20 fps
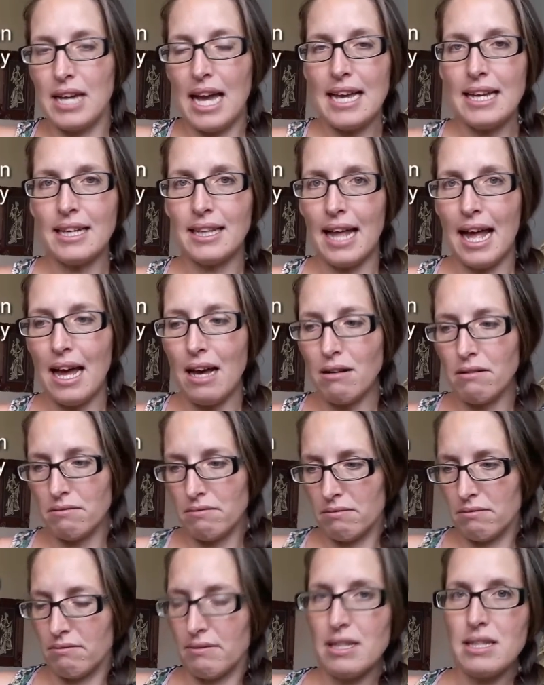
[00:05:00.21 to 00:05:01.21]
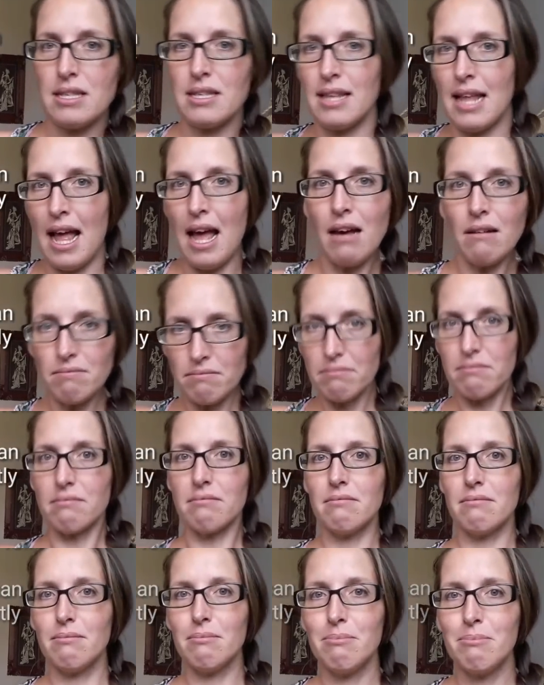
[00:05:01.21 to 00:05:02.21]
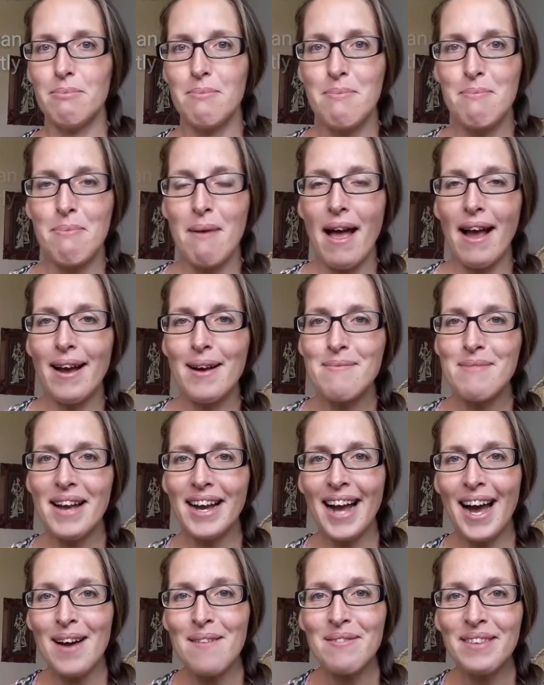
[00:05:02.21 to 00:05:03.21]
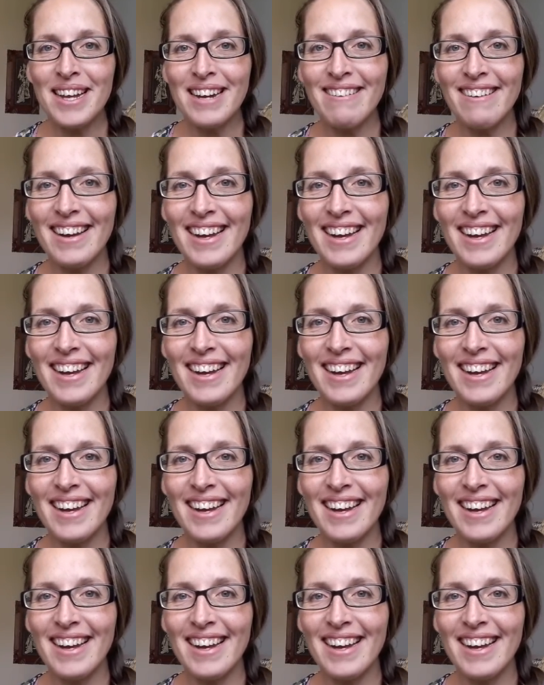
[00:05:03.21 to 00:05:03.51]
take it out, rinse it out, bang it back up there